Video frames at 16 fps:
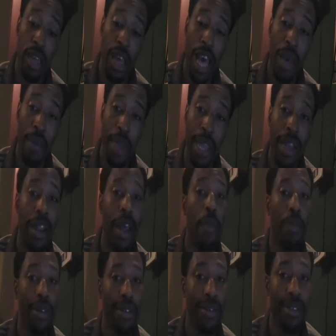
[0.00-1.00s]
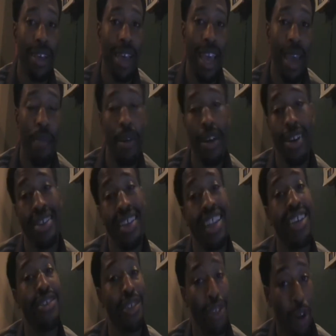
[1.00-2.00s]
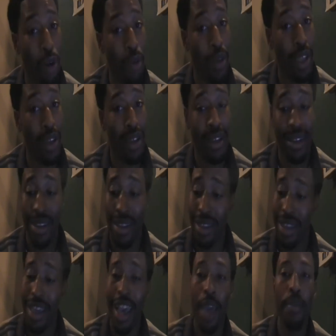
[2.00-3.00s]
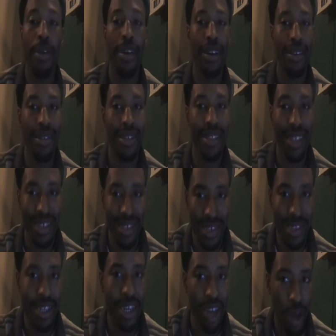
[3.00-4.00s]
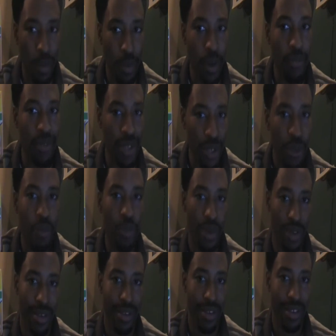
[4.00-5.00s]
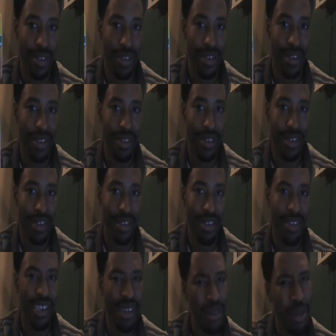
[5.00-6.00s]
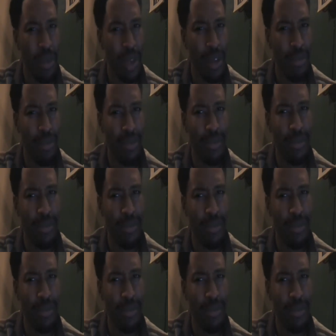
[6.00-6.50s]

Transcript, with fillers: I made it up. And because he doesn't know me. And because this is a cup of soup. You see what I mean?